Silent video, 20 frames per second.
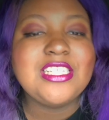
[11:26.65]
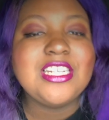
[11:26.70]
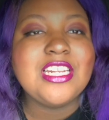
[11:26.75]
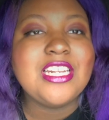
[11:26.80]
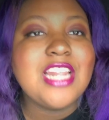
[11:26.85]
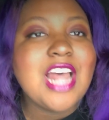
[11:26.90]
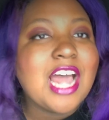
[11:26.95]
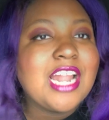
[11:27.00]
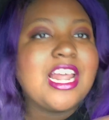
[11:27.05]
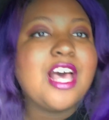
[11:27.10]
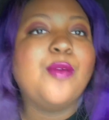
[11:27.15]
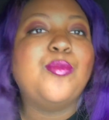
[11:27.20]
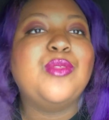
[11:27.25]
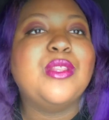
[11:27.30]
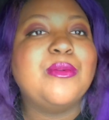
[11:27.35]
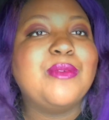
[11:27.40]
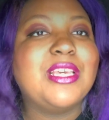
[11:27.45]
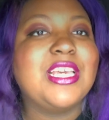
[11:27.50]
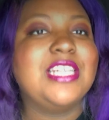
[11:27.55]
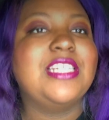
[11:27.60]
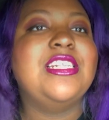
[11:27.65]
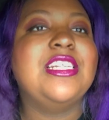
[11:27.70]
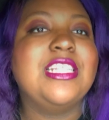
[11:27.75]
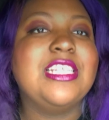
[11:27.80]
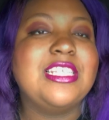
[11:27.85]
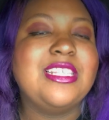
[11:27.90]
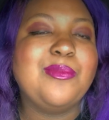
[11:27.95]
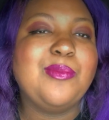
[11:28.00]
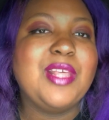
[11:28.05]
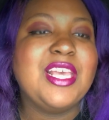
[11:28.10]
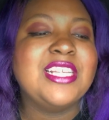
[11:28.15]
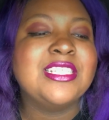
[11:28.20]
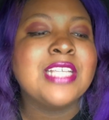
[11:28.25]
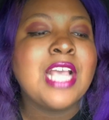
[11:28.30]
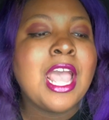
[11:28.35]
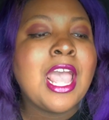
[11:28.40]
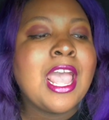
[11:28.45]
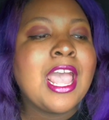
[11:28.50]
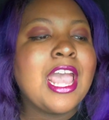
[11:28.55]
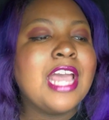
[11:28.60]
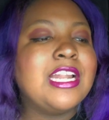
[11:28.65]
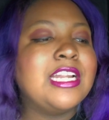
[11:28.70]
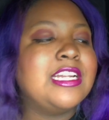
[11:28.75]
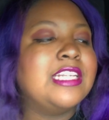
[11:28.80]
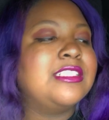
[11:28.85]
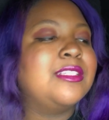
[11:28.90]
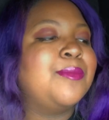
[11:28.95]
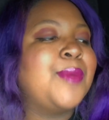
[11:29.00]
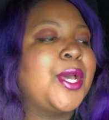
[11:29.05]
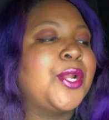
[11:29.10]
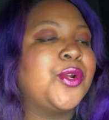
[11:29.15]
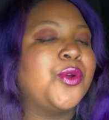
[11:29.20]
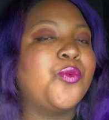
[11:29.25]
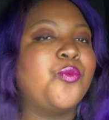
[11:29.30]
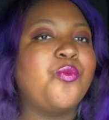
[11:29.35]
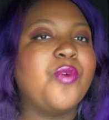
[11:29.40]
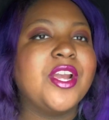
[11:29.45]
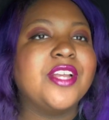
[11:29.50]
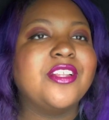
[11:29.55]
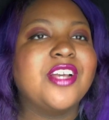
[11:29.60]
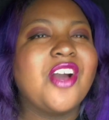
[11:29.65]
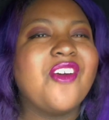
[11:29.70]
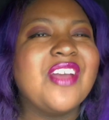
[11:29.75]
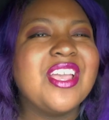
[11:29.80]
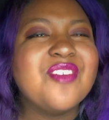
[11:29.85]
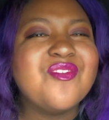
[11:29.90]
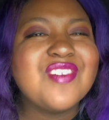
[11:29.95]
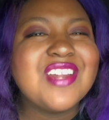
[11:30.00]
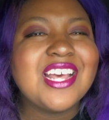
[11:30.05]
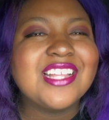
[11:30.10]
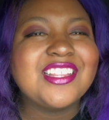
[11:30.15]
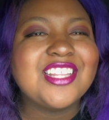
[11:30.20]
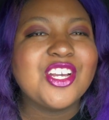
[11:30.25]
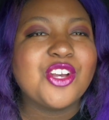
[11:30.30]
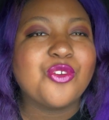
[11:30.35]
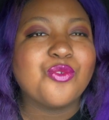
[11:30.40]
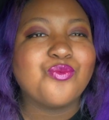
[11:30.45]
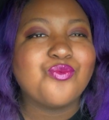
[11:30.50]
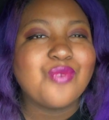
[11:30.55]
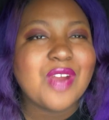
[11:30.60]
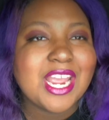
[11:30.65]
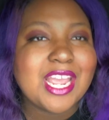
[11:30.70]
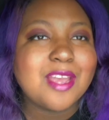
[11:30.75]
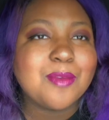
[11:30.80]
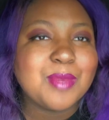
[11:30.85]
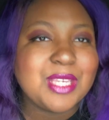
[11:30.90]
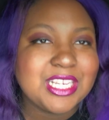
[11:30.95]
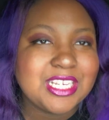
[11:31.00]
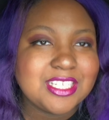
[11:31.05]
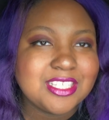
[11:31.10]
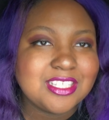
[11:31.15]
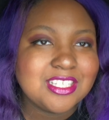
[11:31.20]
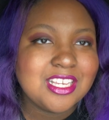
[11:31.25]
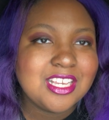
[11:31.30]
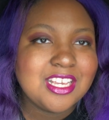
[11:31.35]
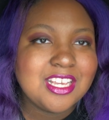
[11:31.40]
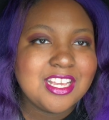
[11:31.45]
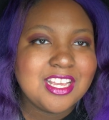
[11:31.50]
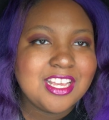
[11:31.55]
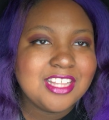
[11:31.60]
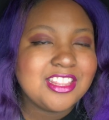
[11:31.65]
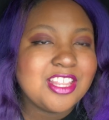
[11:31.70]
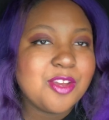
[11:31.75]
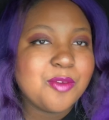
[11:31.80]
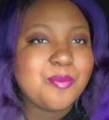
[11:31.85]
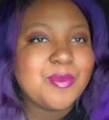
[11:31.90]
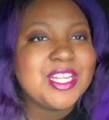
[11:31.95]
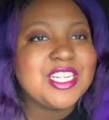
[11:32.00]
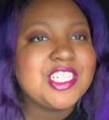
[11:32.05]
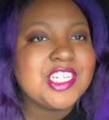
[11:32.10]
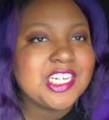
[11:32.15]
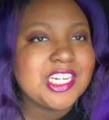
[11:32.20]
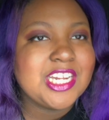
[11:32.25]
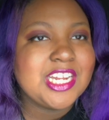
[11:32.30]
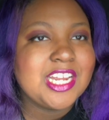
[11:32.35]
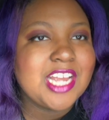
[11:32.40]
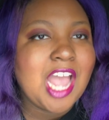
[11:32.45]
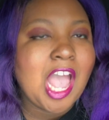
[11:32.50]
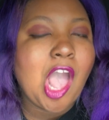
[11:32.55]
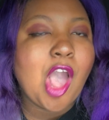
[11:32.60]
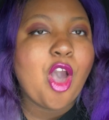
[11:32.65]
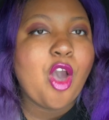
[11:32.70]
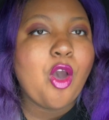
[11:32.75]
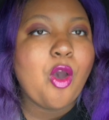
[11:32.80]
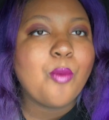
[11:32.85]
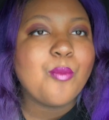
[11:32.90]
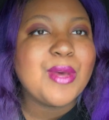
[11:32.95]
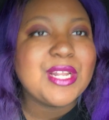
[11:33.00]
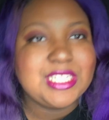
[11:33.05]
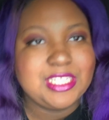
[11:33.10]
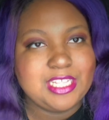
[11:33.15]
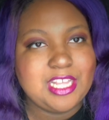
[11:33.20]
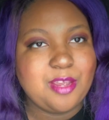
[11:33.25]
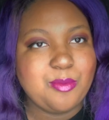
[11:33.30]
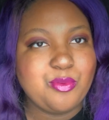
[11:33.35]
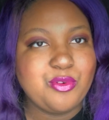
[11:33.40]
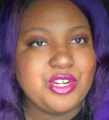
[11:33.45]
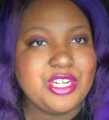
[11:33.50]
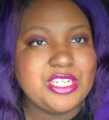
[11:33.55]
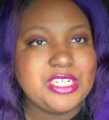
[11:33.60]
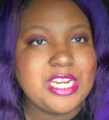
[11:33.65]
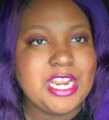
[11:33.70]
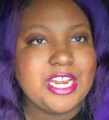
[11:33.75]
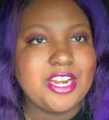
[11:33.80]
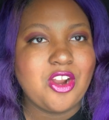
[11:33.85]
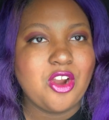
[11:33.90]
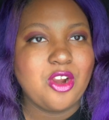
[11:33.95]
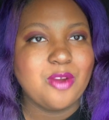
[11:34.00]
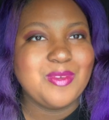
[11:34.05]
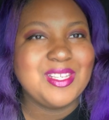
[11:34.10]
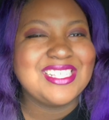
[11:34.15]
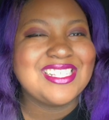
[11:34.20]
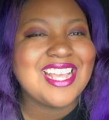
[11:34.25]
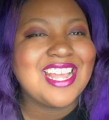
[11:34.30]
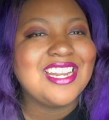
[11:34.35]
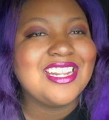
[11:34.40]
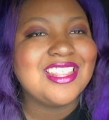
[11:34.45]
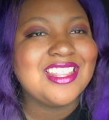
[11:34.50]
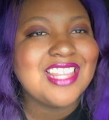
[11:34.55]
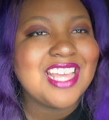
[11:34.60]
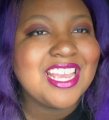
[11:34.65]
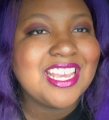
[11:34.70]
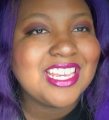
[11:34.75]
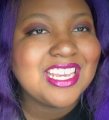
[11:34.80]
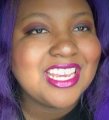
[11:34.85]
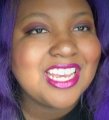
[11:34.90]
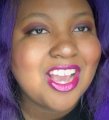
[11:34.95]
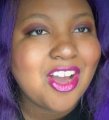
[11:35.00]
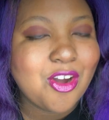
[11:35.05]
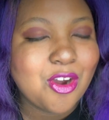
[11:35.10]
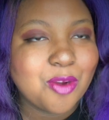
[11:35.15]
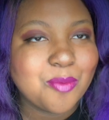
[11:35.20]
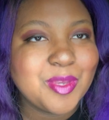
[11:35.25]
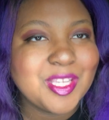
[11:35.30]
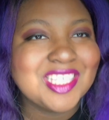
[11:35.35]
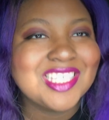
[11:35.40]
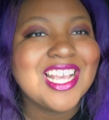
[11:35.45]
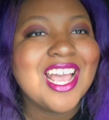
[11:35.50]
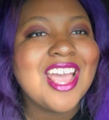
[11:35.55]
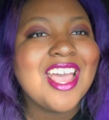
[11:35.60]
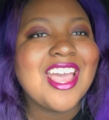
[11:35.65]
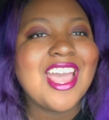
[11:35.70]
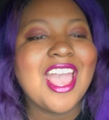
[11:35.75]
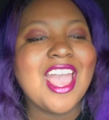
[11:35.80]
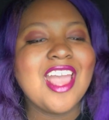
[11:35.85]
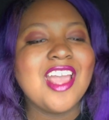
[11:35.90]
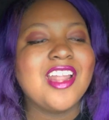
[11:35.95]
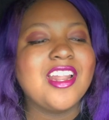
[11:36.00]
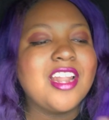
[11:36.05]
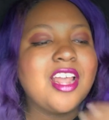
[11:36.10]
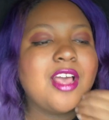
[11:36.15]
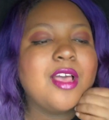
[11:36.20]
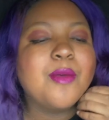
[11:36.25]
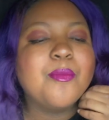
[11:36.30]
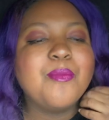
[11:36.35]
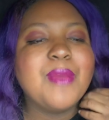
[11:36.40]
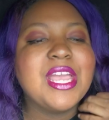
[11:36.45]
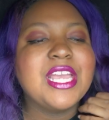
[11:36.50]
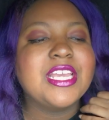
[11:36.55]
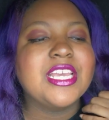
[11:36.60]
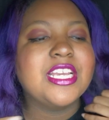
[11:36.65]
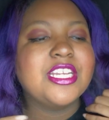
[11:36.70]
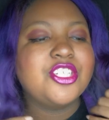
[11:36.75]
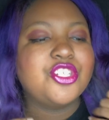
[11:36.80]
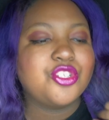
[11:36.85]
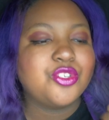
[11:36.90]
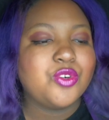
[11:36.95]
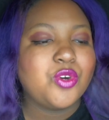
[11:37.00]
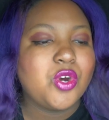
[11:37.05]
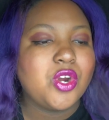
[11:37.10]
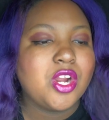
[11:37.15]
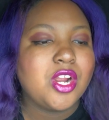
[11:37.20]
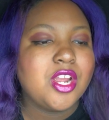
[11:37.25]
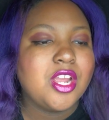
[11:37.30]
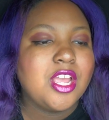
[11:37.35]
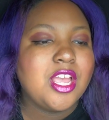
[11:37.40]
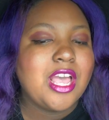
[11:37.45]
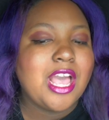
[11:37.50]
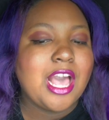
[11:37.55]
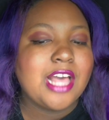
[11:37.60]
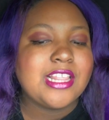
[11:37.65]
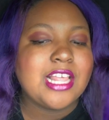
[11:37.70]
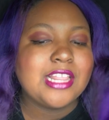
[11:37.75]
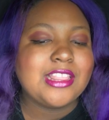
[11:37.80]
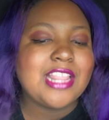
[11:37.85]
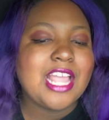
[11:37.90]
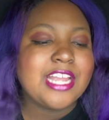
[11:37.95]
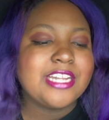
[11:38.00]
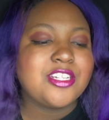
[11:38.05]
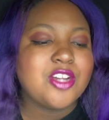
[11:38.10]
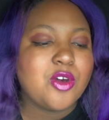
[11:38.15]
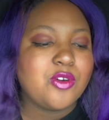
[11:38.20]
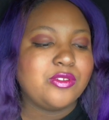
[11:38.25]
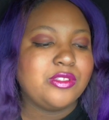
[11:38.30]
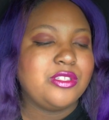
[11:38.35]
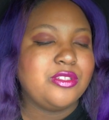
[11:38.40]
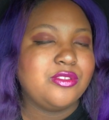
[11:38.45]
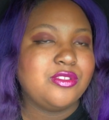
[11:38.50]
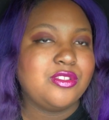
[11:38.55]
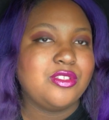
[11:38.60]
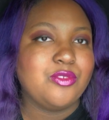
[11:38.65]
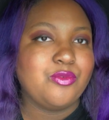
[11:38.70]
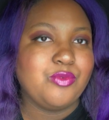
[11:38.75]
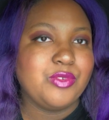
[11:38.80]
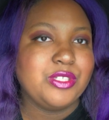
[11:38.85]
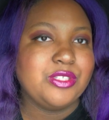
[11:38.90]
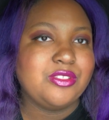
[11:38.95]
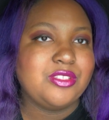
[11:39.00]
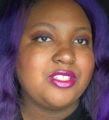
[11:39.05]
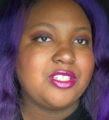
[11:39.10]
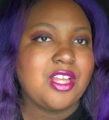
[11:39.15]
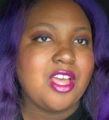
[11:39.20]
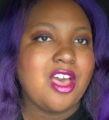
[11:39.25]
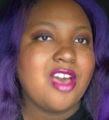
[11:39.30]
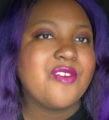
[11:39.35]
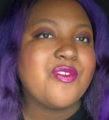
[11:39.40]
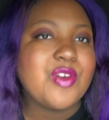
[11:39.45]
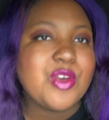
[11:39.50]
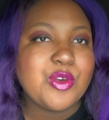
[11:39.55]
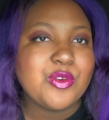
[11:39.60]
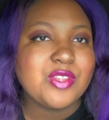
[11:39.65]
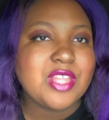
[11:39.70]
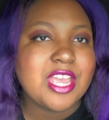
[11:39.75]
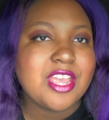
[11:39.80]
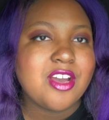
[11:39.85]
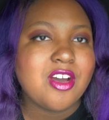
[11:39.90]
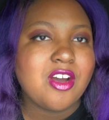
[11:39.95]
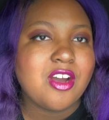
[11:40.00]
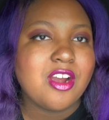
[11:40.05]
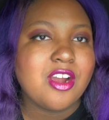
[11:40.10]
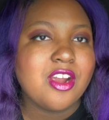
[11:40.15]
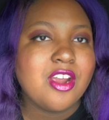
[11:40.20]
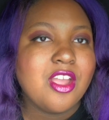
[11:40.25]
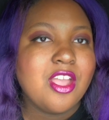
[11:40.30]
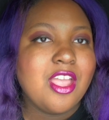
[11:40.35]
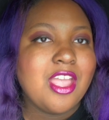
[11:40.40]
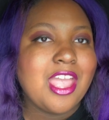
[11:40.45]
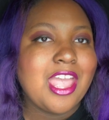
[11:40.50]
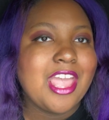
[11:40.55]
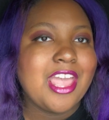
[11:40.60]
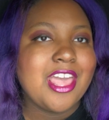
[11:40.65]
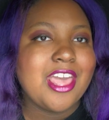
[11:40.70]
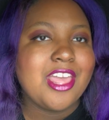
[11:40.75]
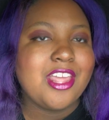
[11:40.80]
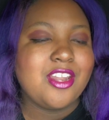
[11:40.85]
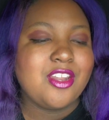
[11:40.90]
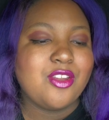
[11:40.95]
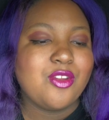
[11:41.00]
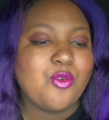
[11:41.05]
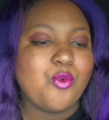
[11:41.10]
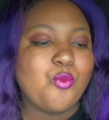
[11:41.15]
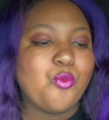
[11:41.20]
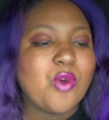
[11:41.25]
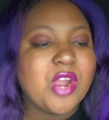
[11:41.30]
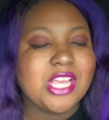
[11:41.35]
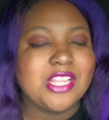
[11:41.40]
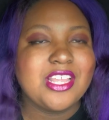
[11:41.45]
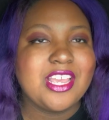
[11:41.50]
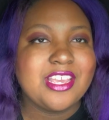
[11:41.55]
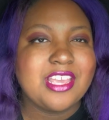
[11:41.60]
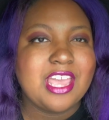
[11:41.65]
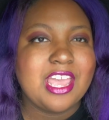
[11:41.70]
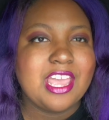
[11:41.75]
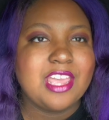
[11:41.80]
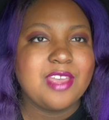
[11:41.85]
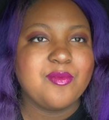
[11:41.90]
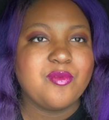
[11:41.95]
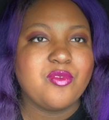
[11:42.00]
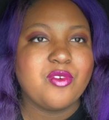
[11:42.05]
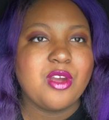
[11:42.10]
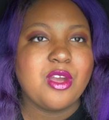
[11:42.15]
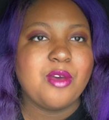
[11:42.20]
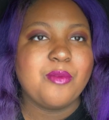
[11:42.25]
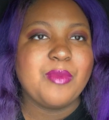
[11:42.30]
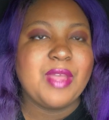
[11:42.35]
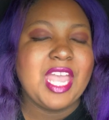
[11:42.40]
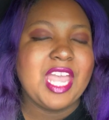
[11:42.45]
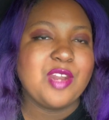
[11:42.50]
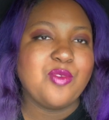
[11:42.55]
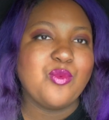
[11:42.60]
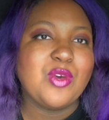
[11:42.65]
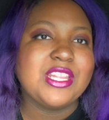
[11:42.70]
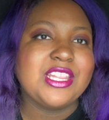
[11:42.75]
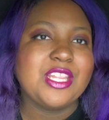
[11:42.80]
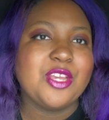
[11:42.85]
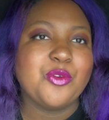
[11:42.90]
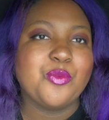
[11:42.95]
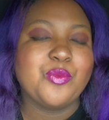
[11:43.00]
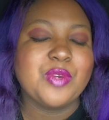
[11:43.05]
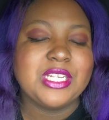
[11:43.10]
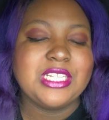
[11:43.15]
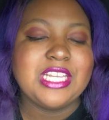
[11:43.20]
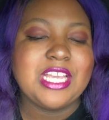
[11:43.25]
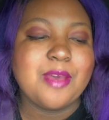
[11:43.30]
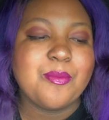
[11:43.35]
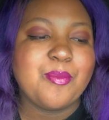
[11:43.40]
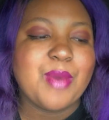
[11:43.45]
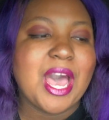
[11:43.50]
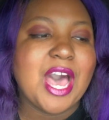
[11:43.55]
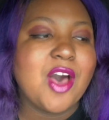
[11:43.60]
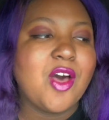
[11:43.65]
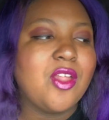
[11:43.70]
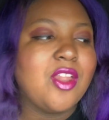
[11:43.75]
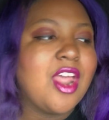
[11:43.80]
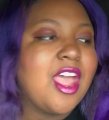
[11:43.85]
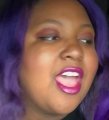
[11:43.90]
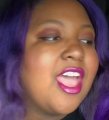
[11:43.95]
that helped them get to this place. And it doesn't matter where they go, even at the Grammys, they're mentioning how much they appreciate ARMYs and thanking ARMYs and making sure that they don't lose the roots of who they are and where they came from and what they're really about.